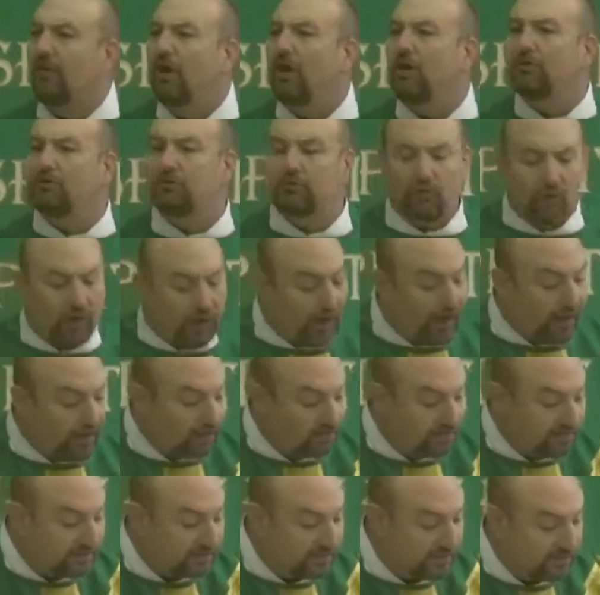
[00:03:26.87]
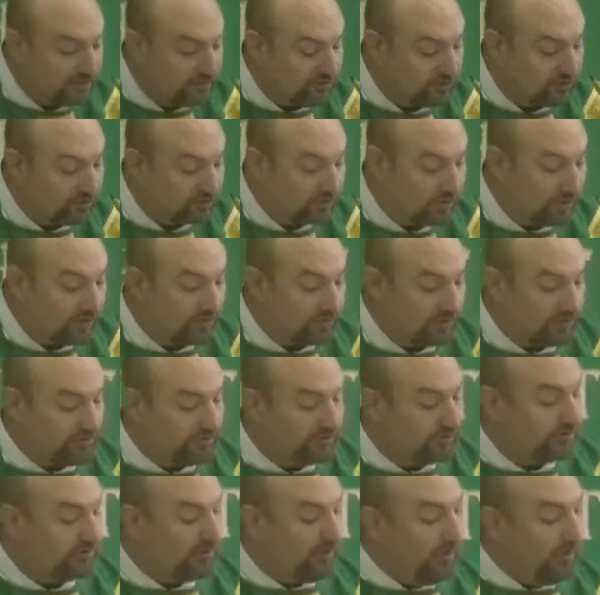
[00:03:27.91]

our trials and struggles,